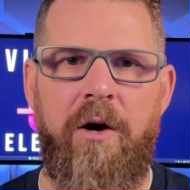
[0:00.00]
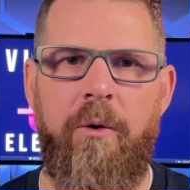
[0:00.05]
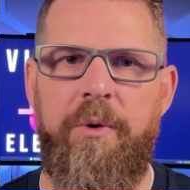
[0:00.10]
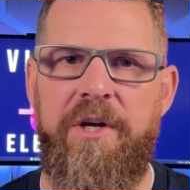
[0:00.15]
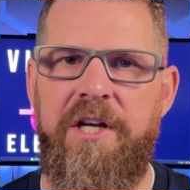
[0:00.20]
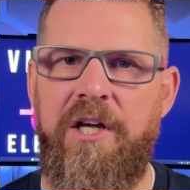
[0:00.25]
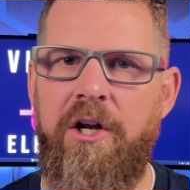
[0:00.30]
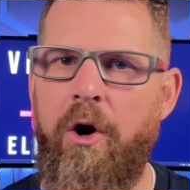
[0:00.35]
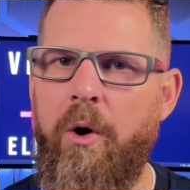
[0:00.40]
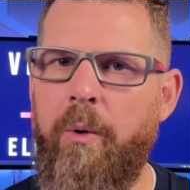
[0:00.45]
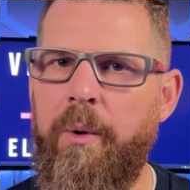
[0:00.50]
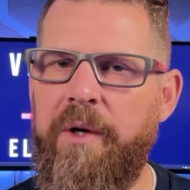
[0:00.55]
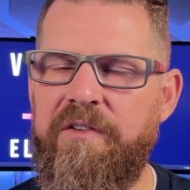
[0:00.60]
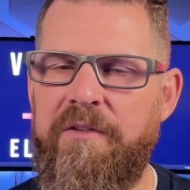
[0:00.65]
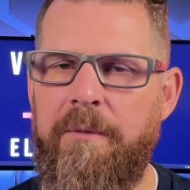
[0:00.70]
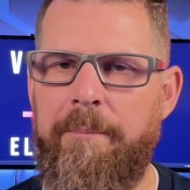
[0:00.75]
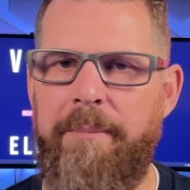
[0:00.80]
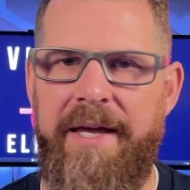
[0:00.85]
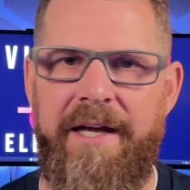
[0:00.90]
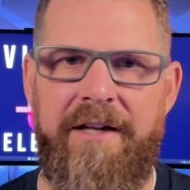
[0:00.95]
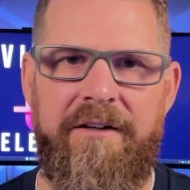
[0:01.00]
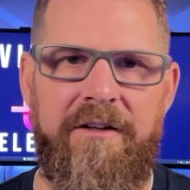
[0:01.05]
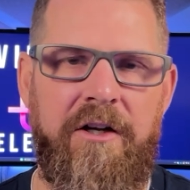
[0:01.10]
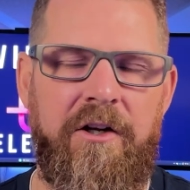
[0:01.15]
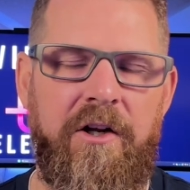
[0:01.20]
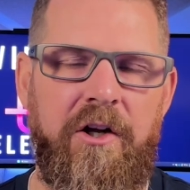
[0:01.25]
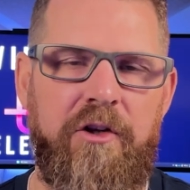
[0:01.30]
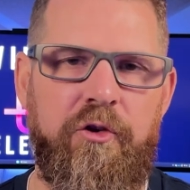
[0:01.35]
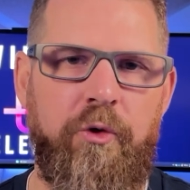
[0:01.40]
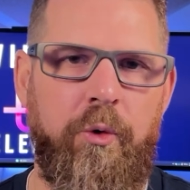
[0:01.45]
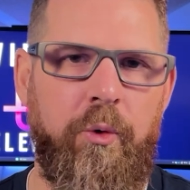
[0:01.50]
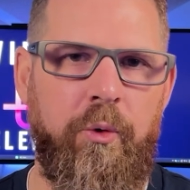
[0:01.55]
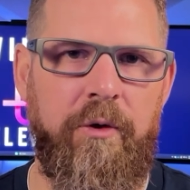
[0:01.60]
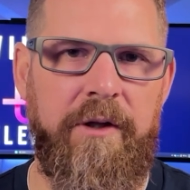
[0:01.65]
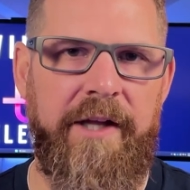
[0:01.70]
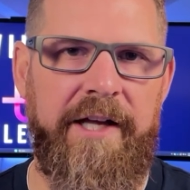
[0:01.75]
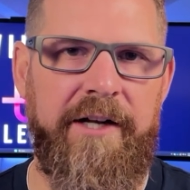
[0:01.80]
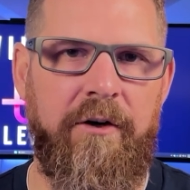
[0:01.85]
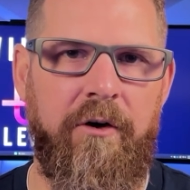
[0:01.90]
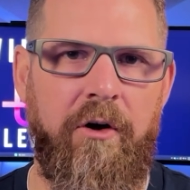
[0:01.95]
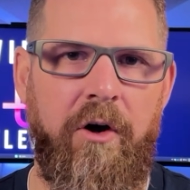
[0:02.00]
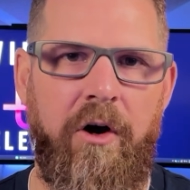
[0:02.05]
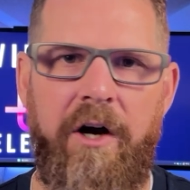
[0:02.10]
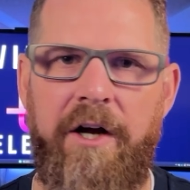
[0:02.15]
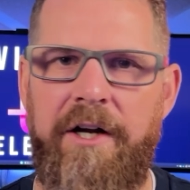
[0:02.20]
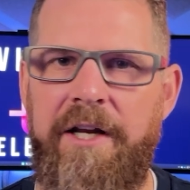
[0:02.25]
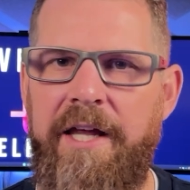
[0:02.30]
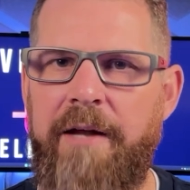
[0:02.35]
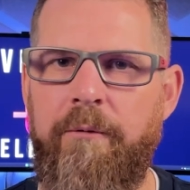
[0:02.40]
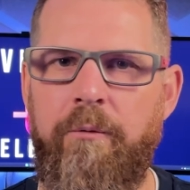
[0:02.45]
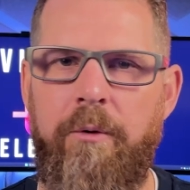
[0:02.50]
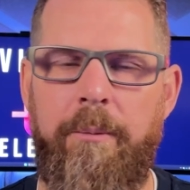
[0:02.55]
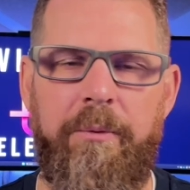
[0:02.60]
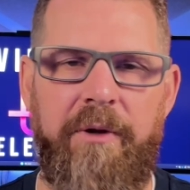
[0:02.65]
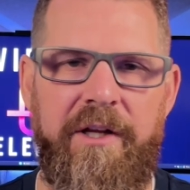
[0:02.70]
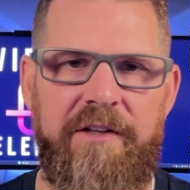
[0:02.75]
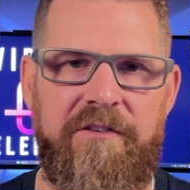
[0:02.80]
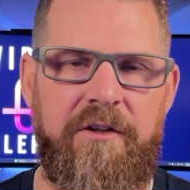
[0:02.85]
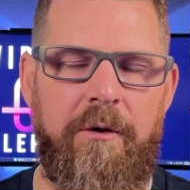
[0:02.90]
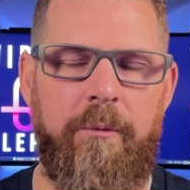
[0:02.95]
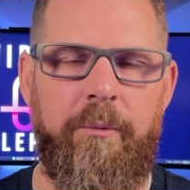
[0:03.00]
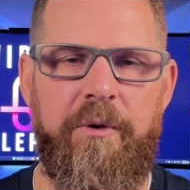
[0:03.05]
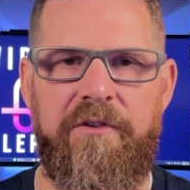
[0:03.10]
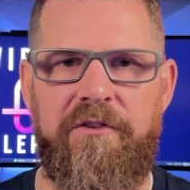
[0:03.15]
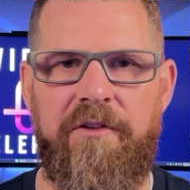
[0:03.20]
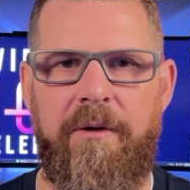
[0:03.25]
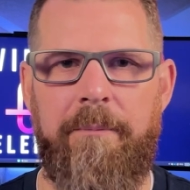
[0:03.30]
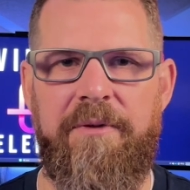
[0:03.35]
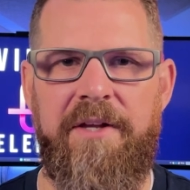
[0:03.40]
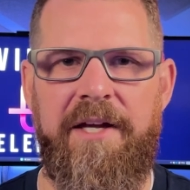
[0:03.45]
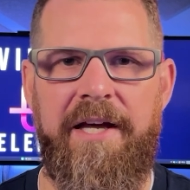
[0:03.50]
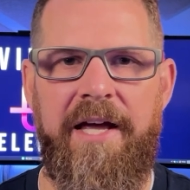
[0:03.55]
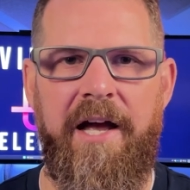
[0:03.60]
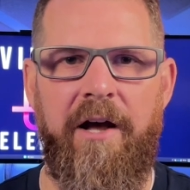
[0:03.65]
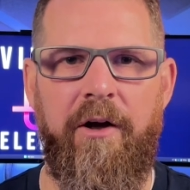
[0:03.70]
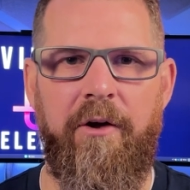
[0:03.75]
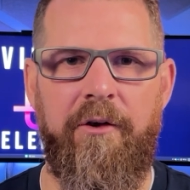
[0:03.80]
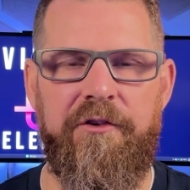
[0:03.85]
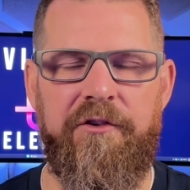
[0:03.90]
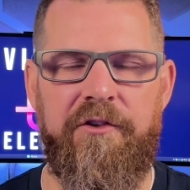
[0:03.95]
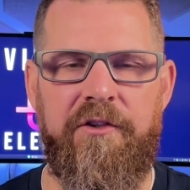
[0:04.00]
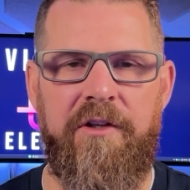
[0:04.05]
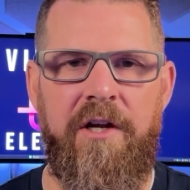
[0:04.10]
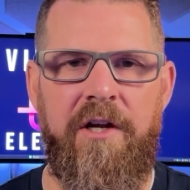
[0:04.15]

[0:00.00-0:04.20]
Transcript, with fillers: We can always abandon a tool later on and replace it with something else.